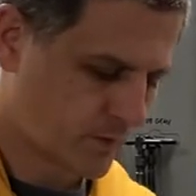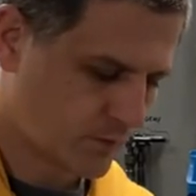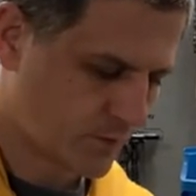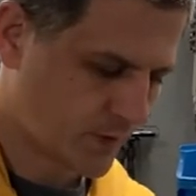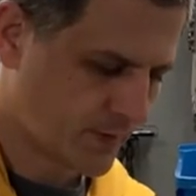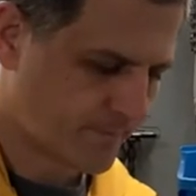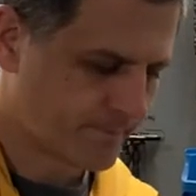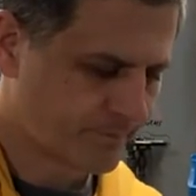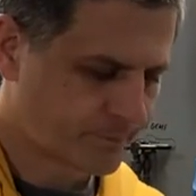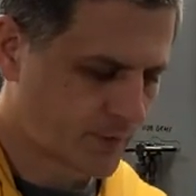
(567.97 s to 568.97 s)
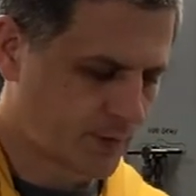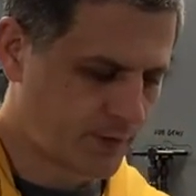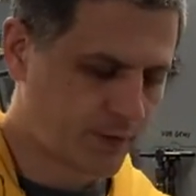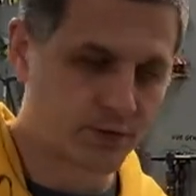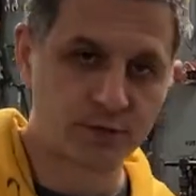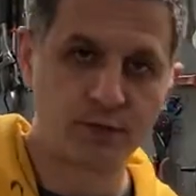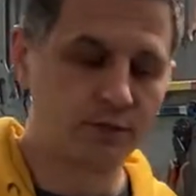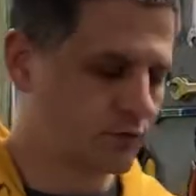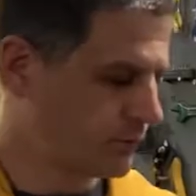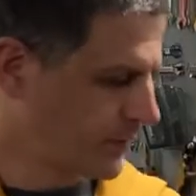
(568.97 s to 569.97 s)
Okay. Another
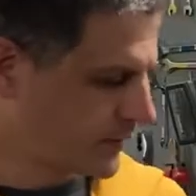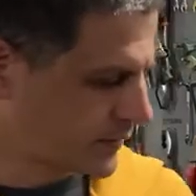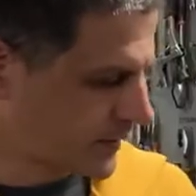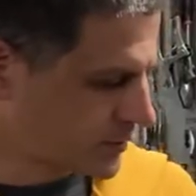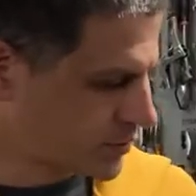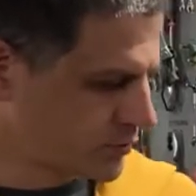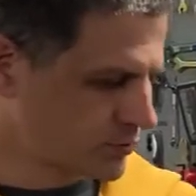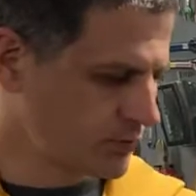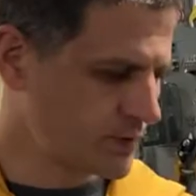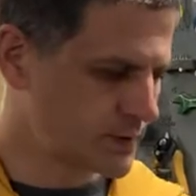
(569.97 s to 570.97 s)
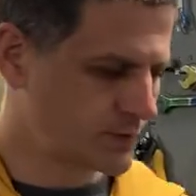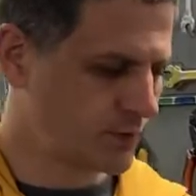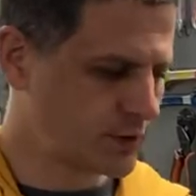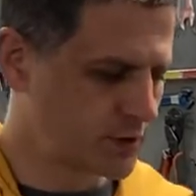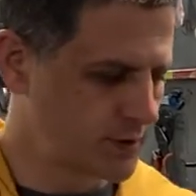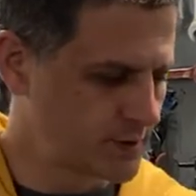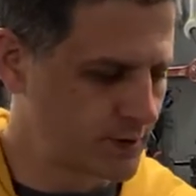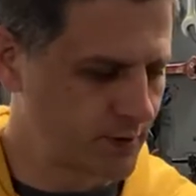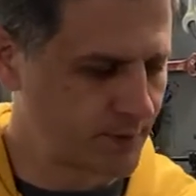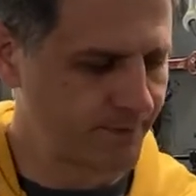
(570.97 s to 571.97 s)
thing to pay attention to is which is
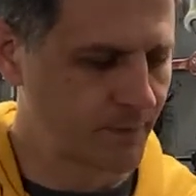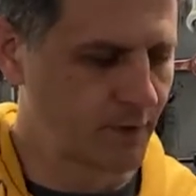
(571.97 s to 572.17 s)
the